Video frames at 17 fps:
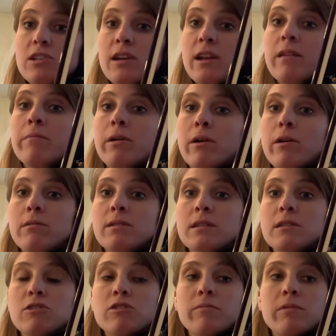and bow
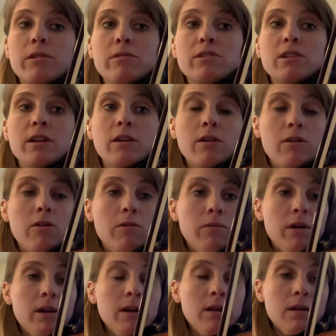distribution.
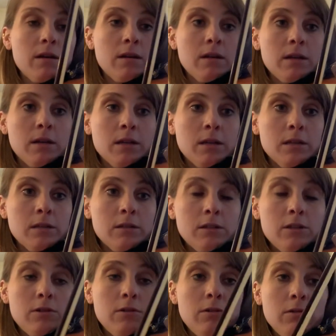1,
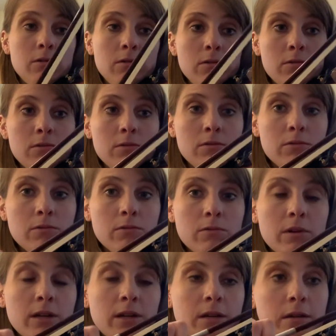2,
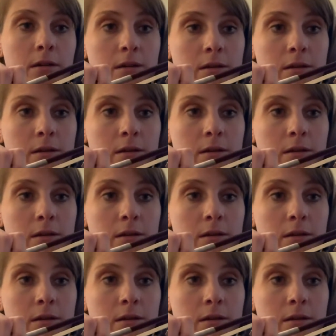1,